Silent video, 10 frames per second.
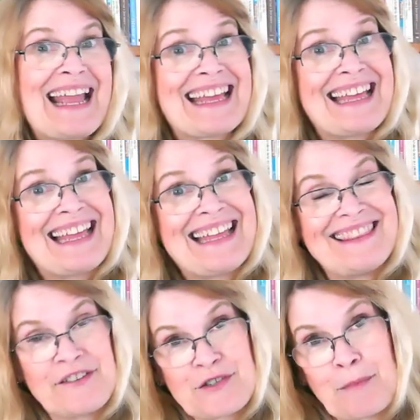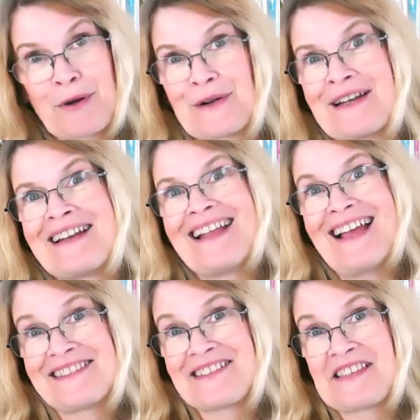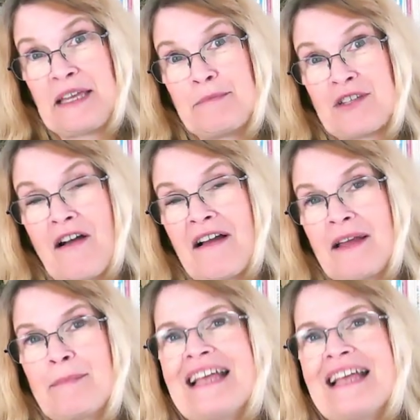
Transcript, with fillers: and there's a burden at the same time.